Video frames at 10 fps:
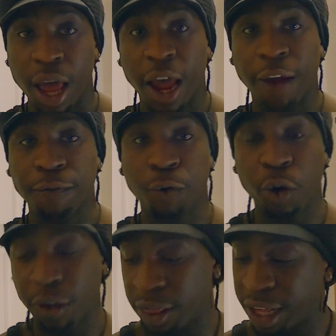And
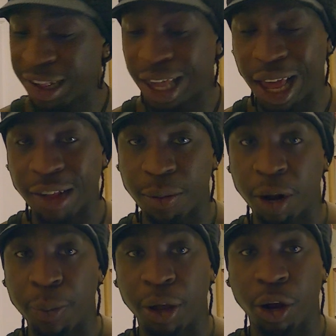in this case, I'm
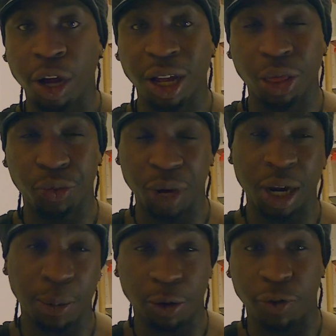going to be cooking 3
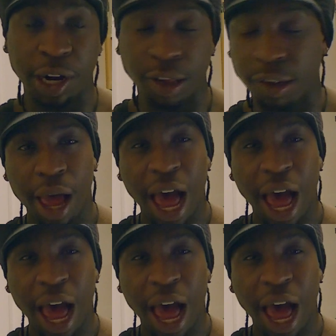cups of rice.